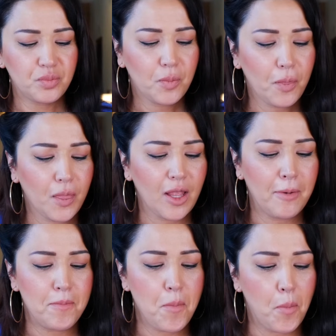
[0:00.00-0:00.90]
I think if you
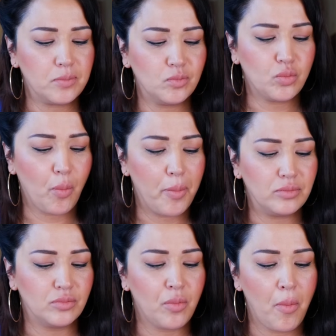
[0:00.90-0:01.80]
love cabbage rolls, you're
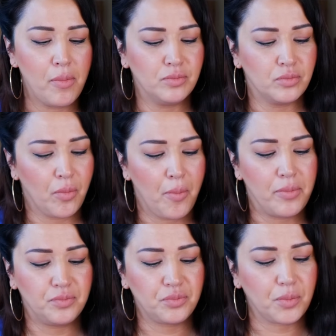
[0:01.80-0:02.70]
definitely gonna love this
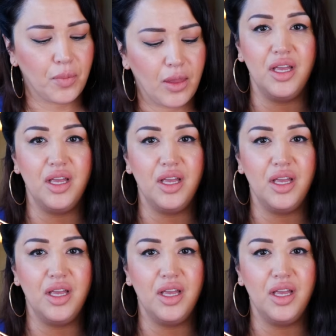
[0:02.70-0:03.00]
casserole.